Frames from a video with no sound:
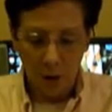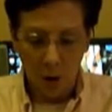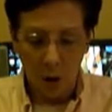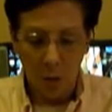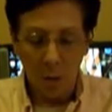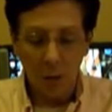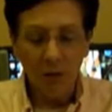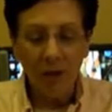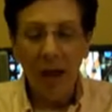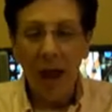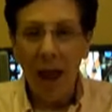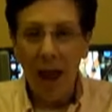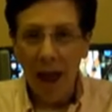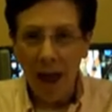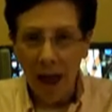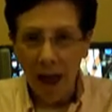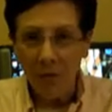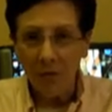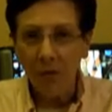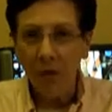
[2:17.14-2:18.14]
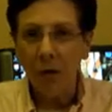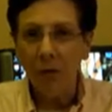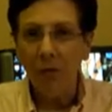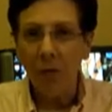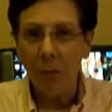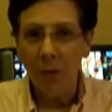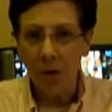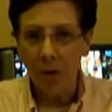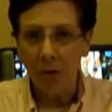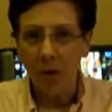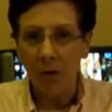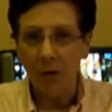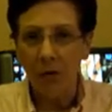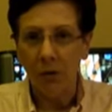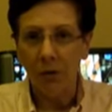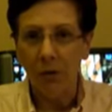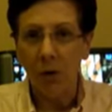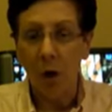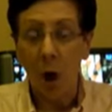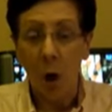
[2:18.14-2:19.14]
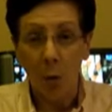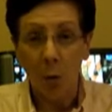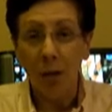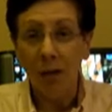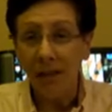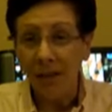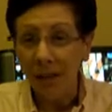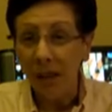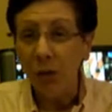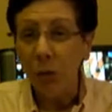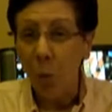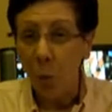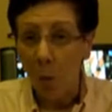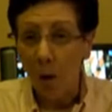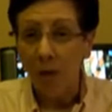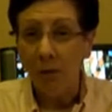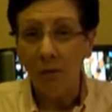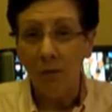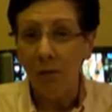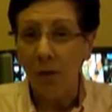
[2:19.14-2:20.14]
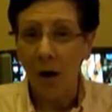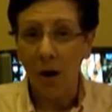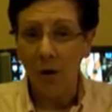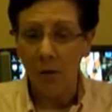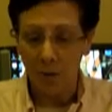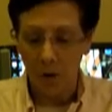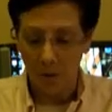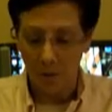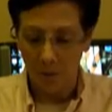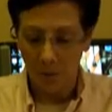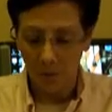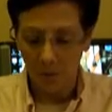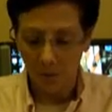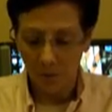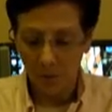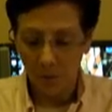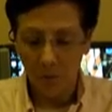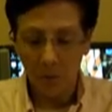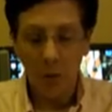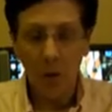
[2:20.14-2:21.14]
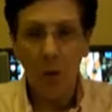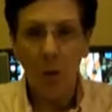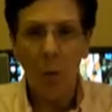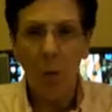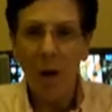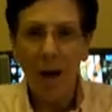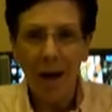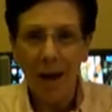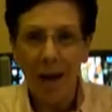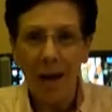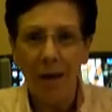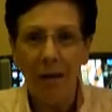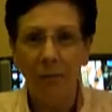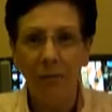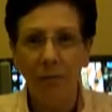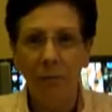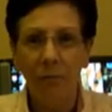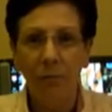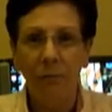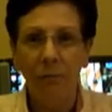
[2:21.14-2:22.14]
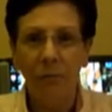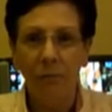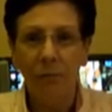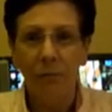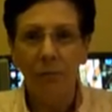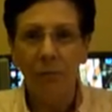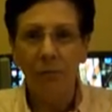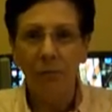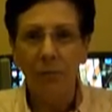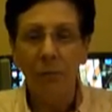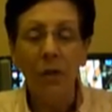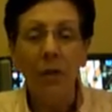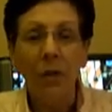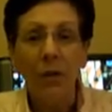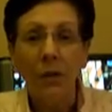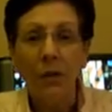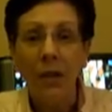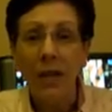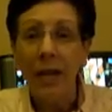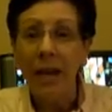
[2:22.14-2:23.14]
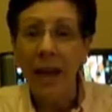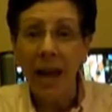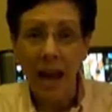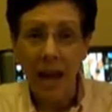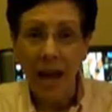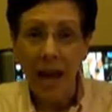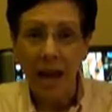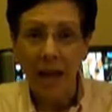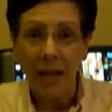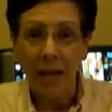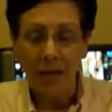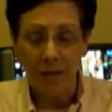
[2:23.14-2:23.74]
Almost half of Americans own at least one firearm. Why? Because they can.